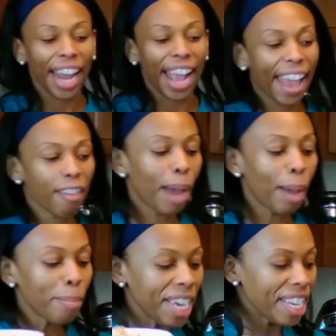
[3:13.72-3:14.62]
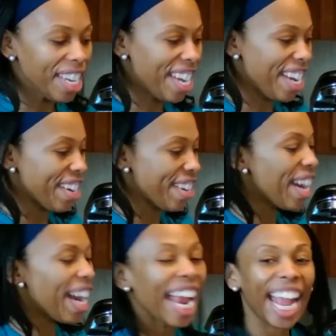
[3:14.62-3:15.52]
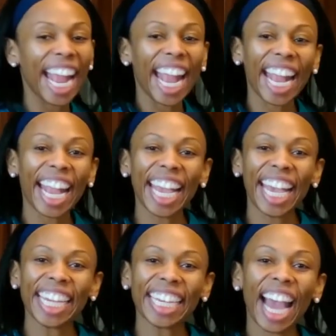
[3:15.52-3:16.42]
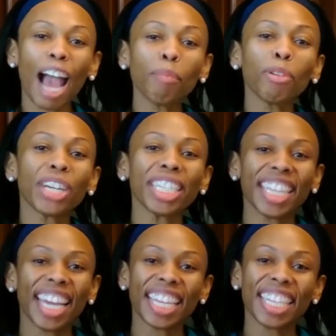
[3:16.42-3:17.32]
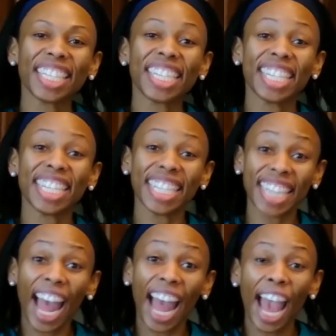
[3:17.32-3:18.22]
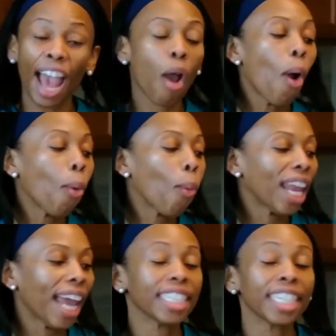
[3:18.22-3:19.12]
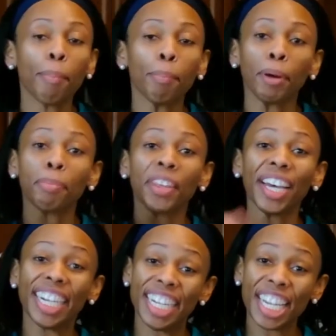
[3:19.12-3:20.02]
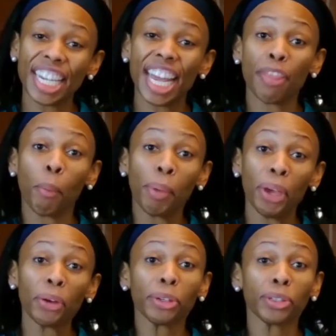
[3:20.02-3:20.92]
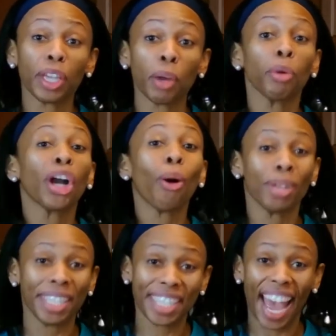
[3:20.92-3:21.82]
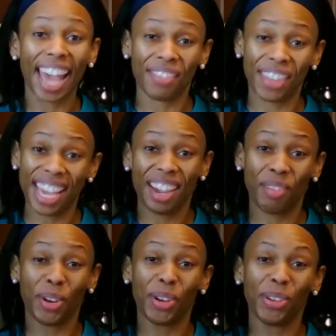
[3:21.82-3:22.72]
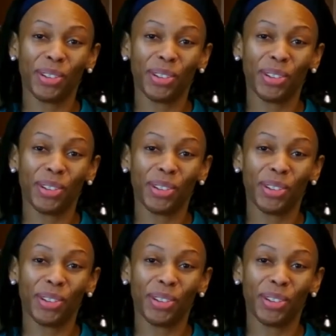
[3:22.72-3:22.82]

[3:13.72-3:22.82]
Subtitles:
I have my meat here, and I'm gonna set this to the side while I chop up the onion and the pickles that will go inside of the egg roll.